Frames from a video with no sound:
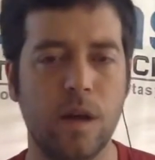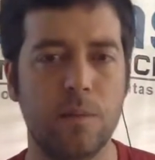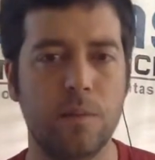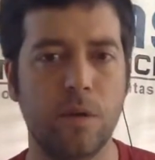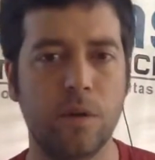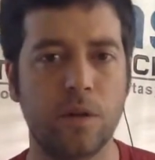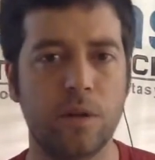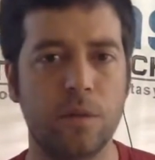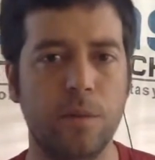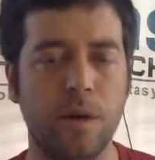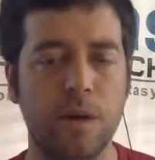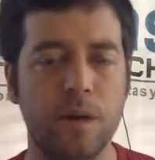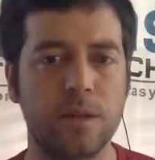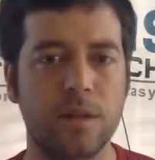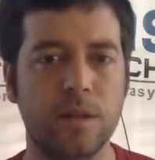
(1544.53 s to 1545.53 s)
park the
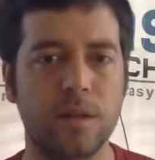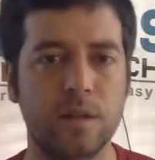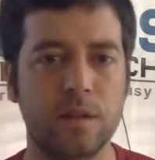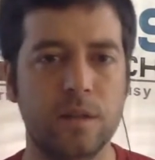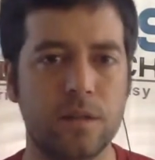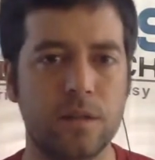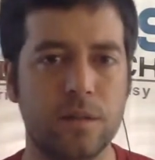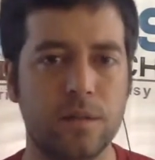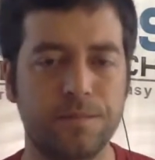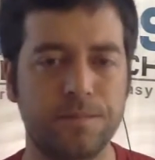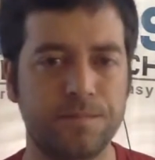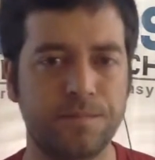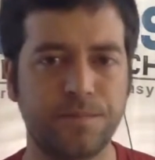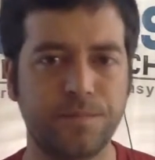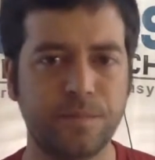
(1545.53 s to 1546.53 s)
bus. They just
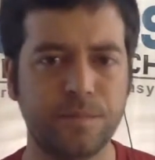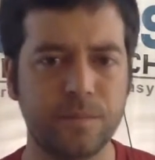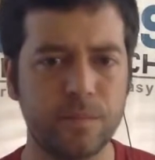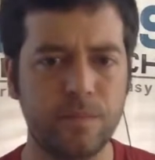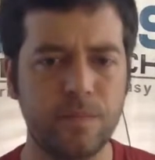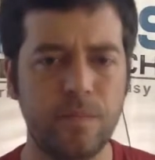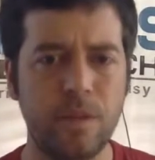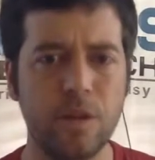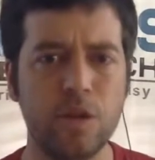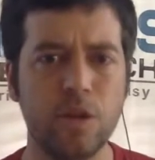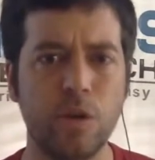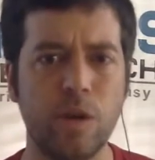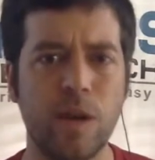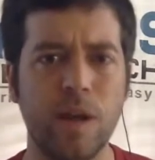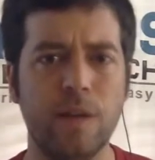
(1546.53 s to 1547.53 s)

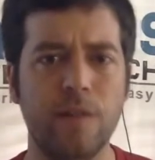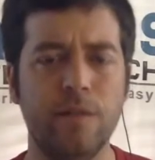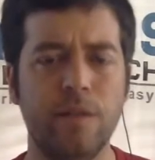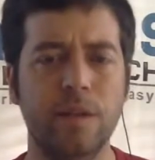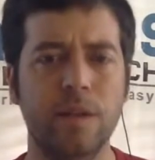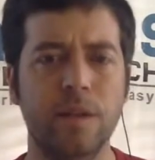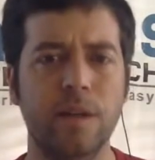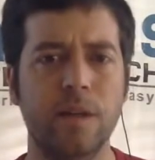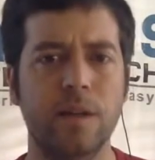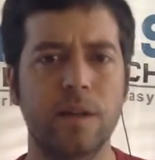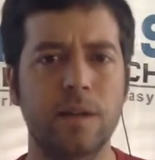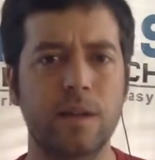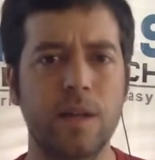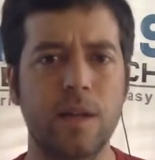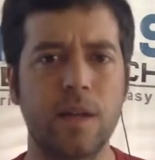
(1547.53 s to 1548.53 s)
don't have
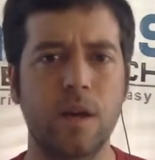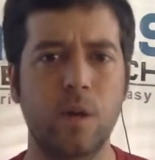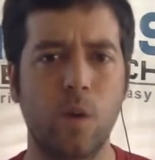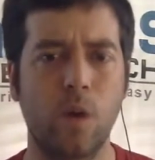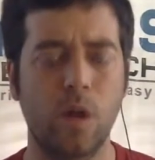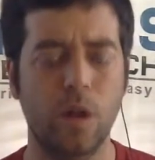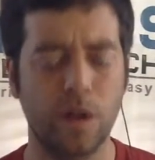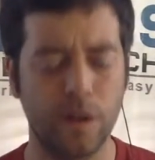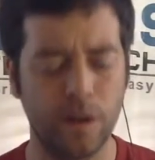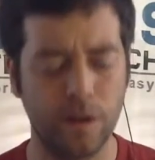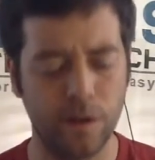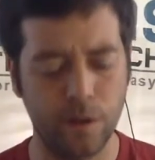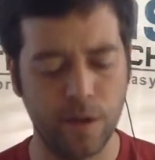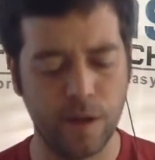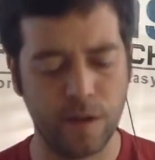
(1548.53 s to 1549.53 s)
the quality to
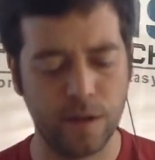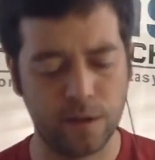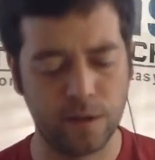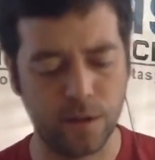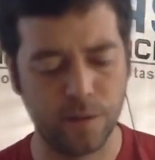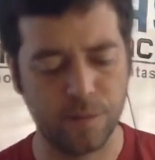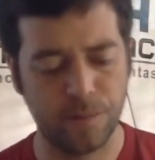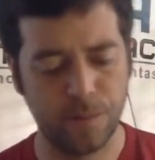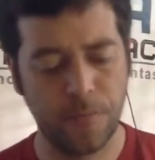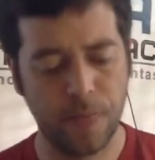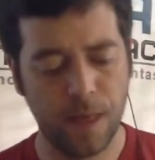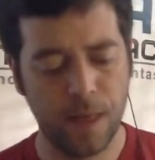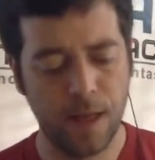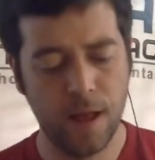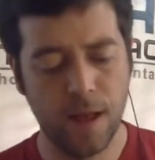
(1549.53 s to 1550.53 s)
do that. So
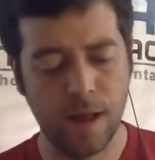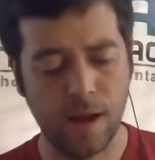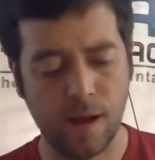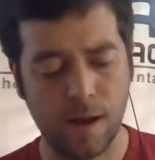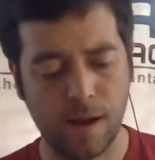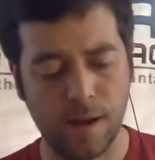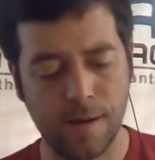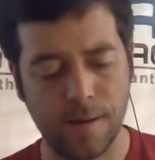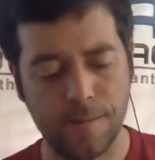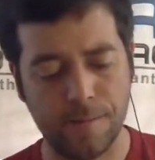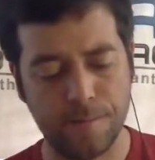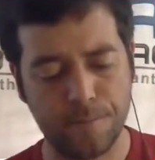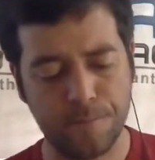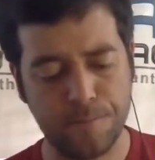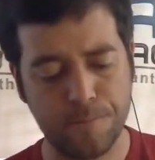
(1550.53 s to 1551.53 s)
I